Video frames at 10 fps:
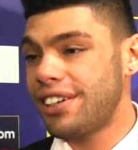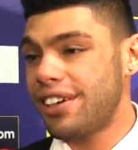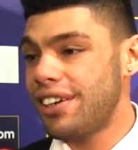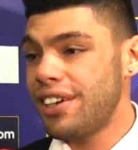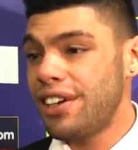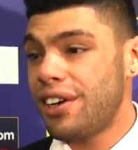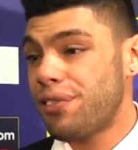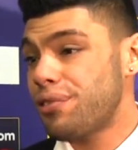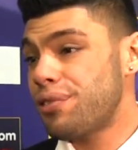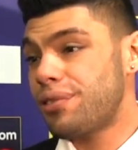and I
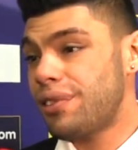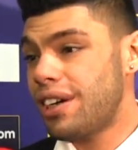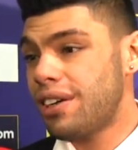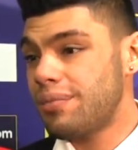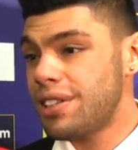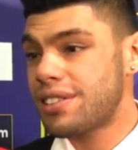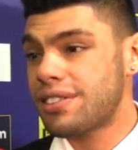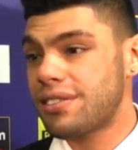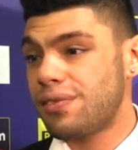threw it away. I missed